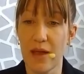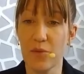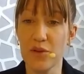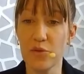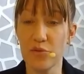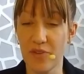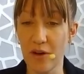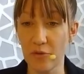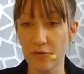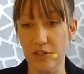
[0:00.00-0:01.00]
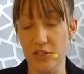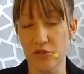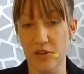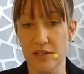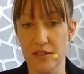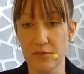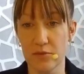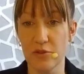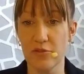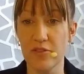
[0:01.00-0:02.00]
And when you felt frustrated,
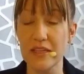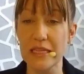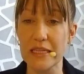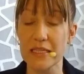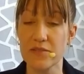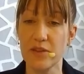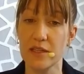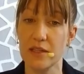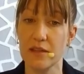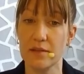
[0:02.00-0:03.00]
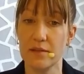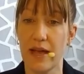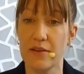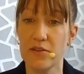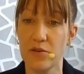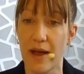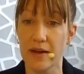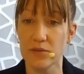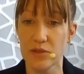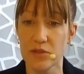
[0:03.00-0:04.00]
when you're feeling this feeling, how did you
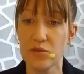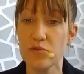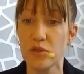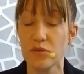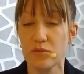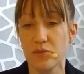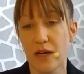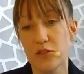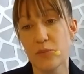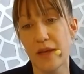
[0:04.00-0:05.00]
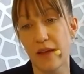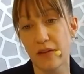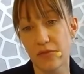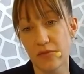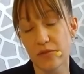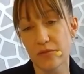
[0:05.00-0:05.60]
act? What did you do? How did you behave?